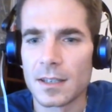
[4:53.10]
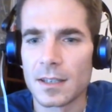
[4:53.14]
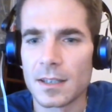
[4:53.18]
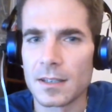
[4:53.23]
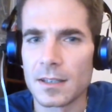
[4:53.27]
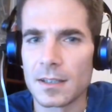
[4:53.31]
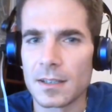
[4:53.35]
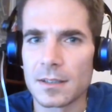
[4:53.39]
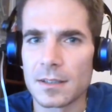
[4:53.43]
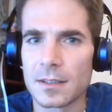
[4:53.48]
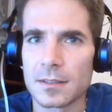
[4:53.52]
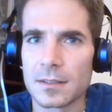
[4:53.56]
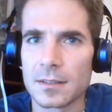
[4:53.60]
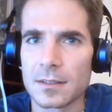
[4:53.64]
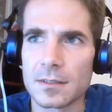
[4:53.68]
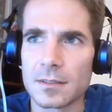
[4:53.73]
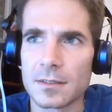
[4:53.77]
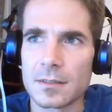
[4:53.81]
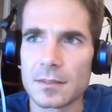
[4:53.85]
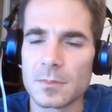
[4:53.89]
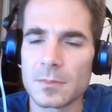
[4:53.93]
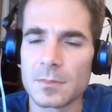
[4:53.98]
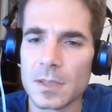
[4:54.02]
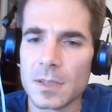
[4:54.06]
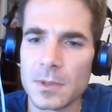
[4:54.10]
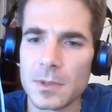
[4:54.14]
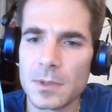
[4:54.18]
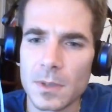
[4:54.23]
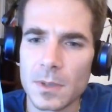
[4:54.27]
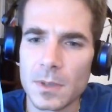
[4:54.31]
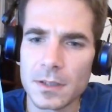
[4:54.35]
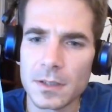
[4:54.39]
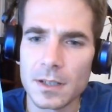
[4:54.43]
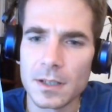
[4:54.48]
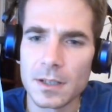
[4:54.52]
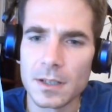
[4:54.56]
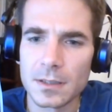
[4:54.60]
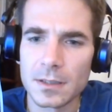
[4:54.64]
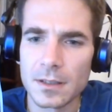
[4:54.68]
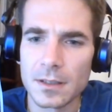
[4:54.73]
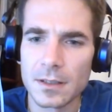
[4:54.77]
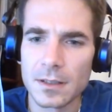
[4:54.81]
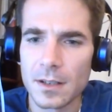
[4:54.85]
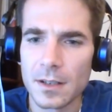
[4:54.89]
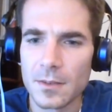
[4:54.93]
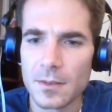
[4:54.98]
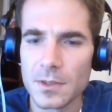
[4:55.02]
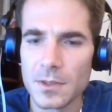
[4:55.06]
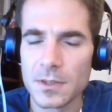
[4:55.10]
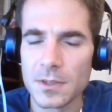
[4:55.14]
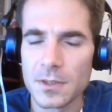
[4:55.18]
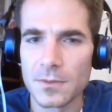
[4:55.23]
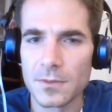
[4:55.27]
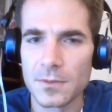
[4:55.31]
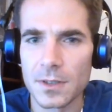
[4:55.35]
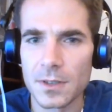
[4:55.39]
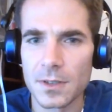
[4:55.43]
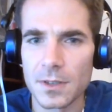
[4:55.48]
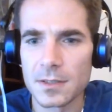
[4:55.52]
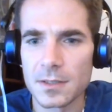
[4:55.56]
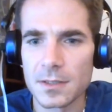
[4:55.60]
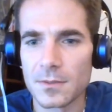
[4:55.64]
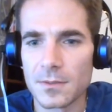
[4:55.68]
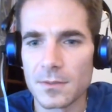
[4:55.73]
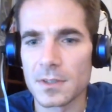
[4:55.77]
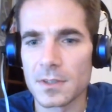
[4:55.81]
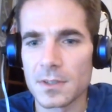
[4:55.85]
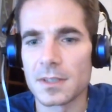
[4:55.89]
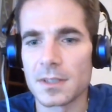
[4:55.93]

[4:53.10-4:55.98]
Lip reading: and maybe 1 year later there was the first